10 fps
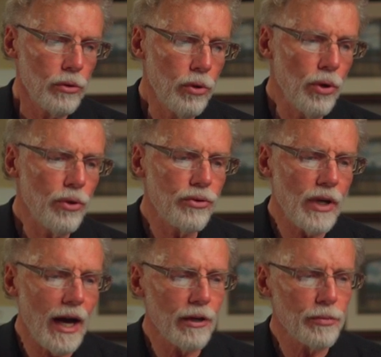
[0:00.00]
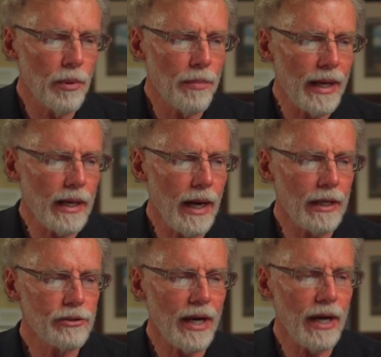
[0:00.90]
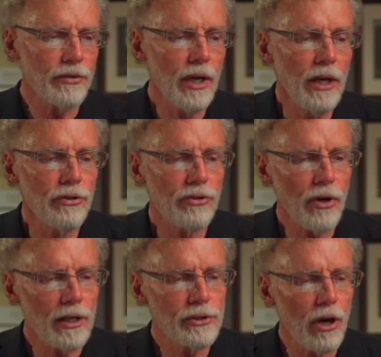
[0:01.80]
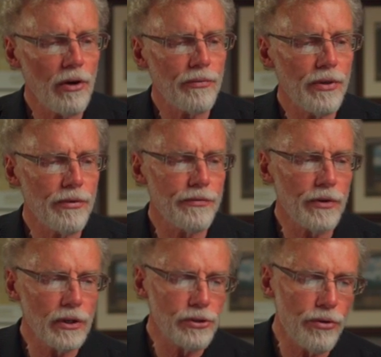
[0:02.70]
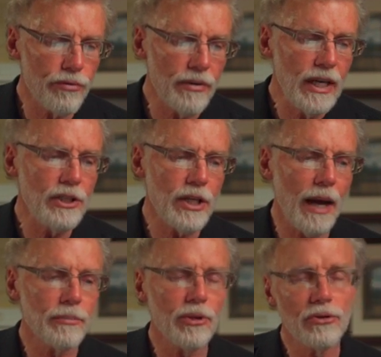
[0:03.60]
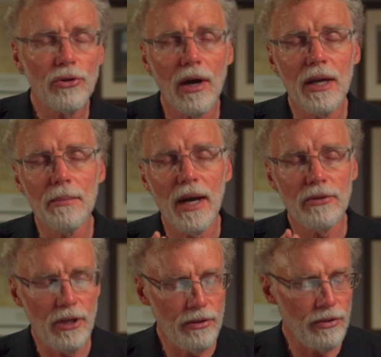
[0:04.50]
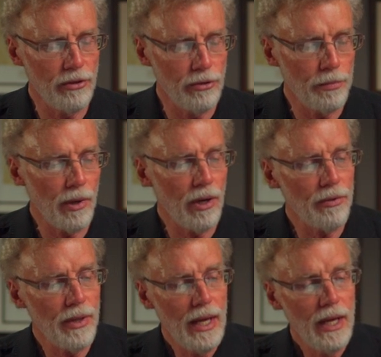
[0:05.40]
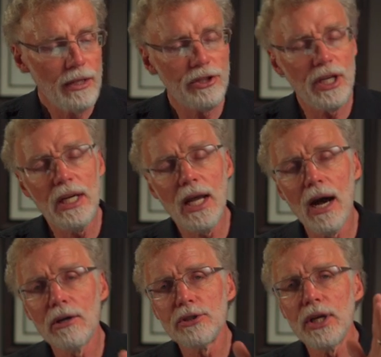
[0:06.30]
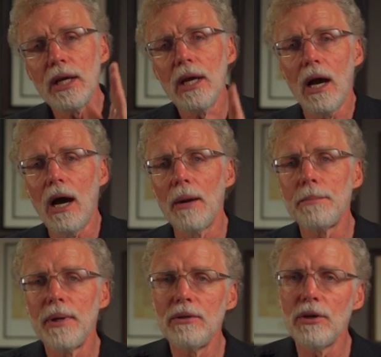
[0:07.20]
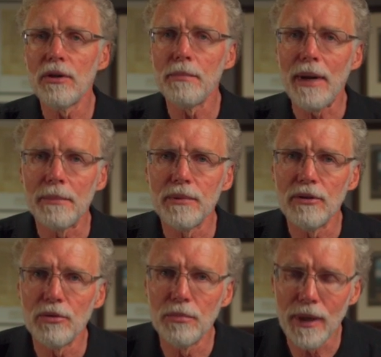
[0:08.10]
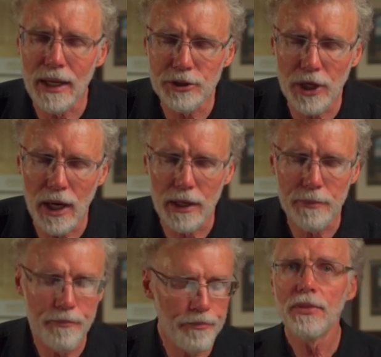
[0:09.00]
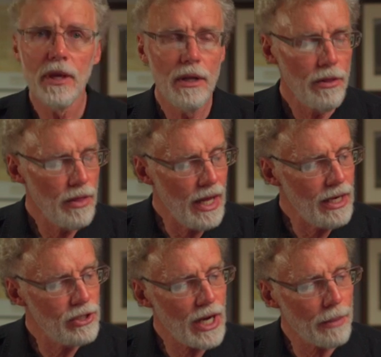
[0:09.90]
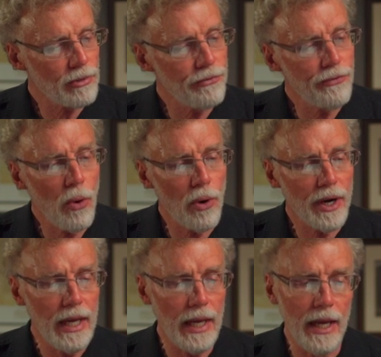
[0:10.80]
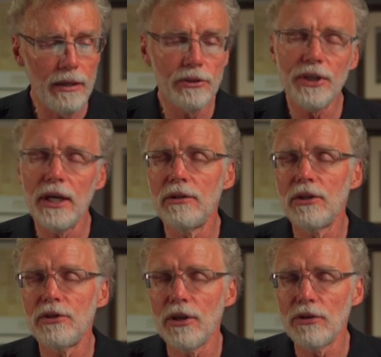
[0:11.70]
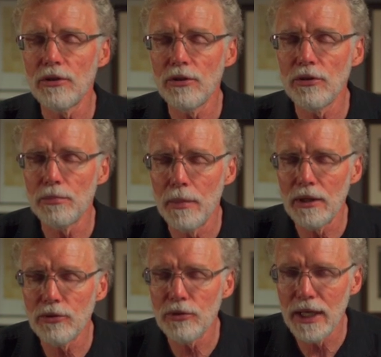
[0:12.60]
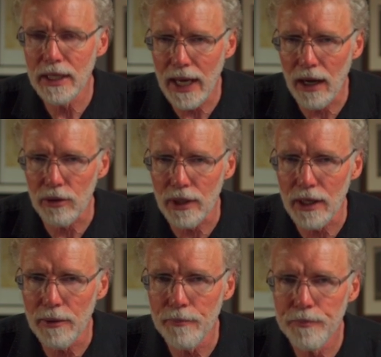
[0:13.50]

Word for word: Luke's Gospel, by contrast, starts off with the first 3 chapters talking about Jesus' birth, genealogy, up until the baptism by John. Then in chapter 4, he enters into Jesus' ministry in Galilee.